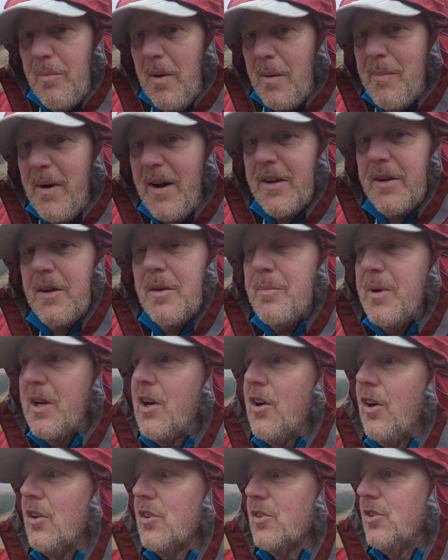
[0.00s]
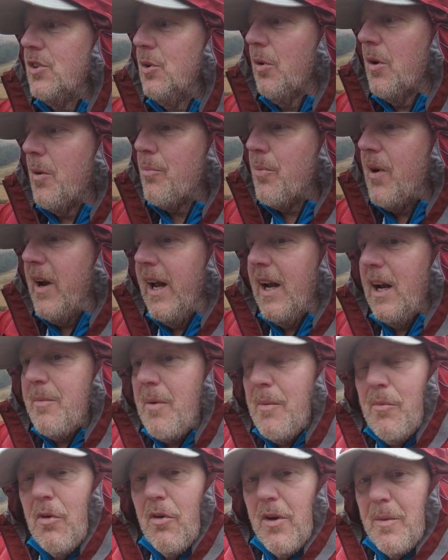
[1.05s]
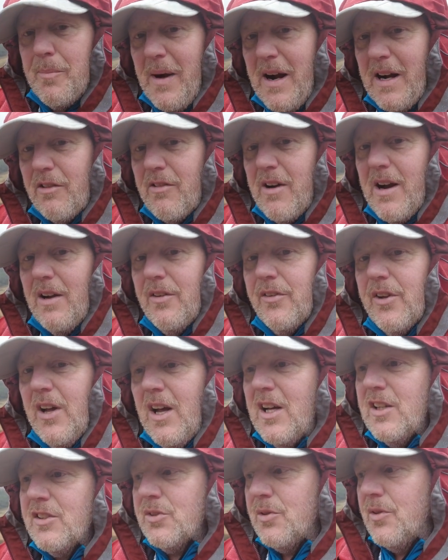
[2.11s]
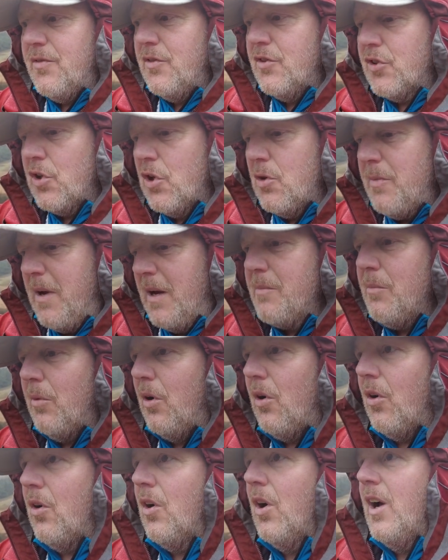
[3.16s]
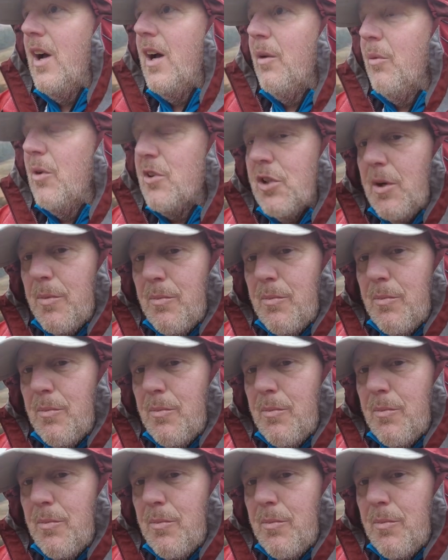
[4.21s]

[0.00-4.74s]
will be better because you want to bring in a bit more of the background. So if you zoom in more, which